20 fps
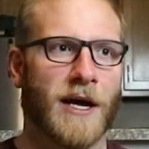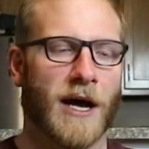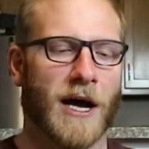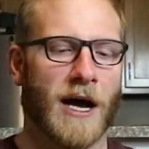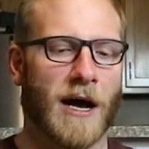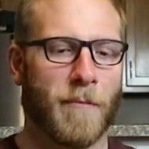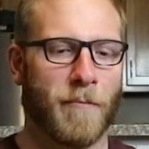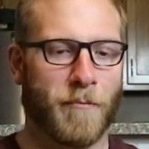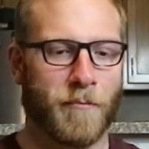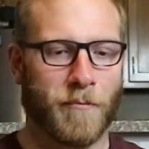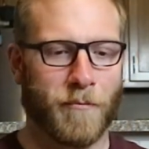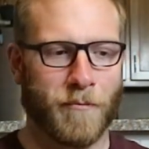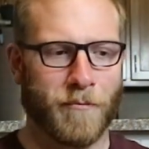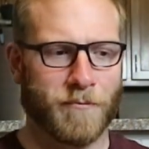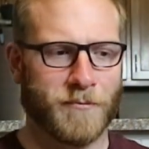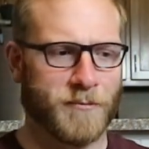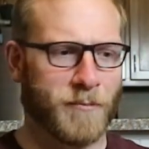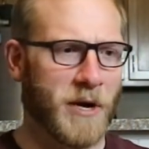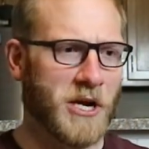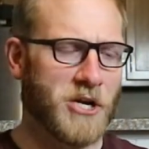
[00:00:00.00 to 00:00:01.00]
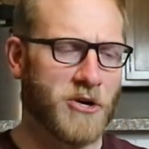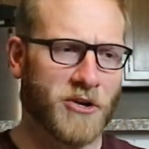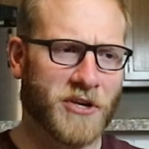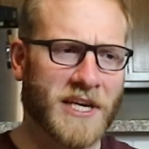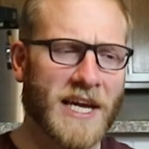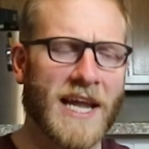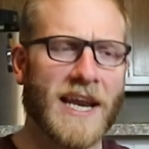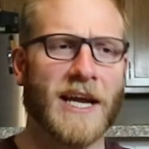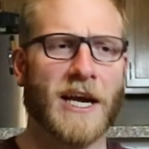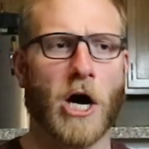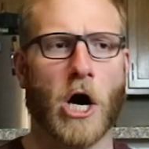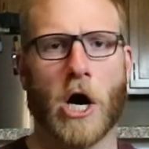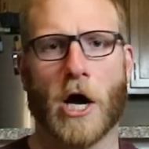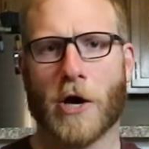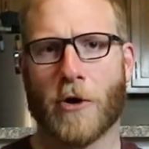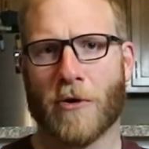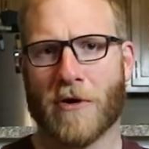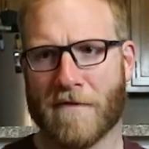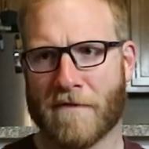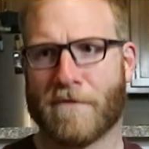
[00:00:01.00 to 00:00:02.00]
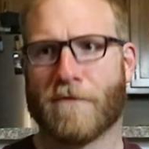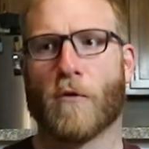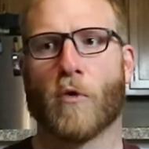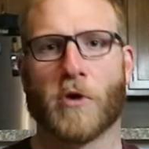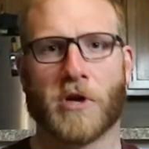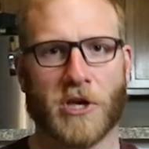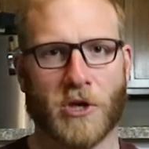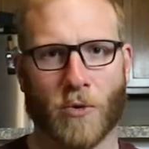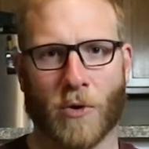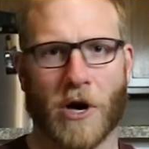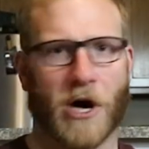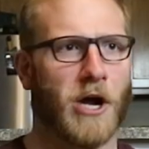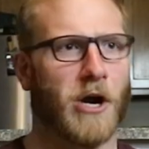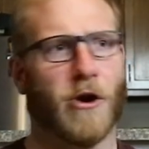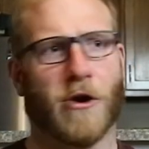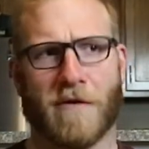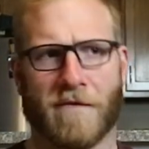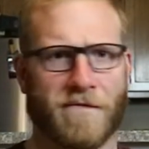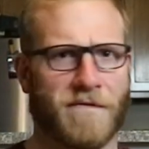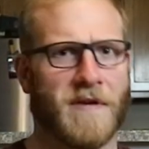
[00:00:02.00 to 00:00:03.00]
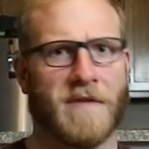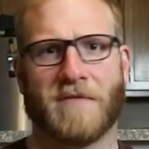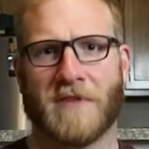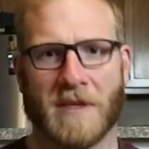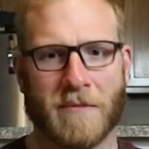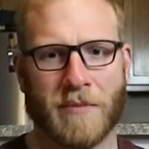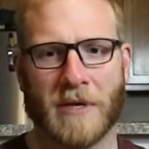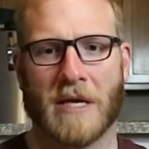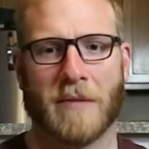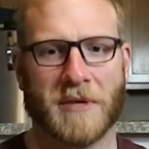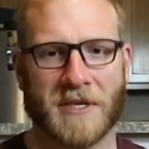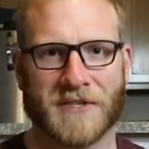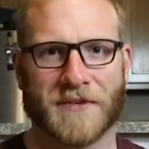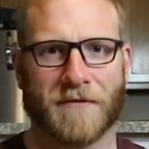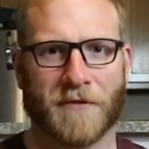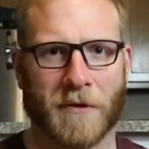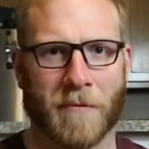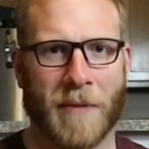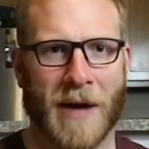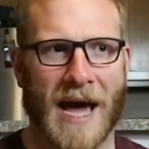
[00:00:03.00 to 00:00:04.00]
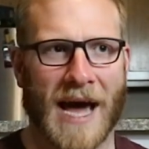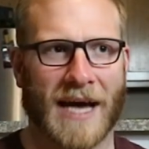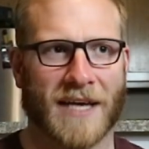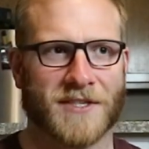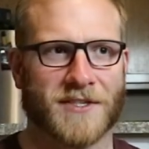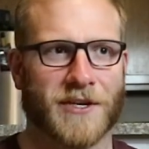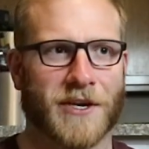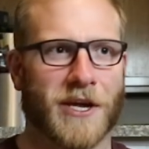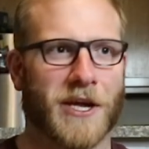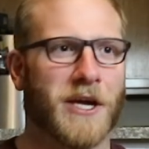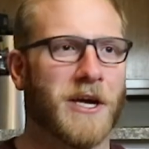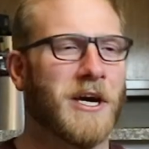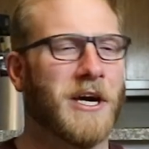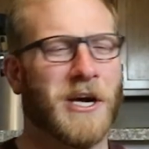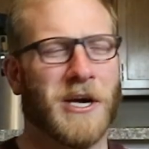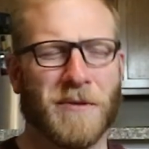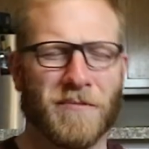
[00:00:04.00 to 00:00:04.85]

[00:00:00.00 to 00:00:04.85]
But you're getting 140 to 150 BBs of capacity.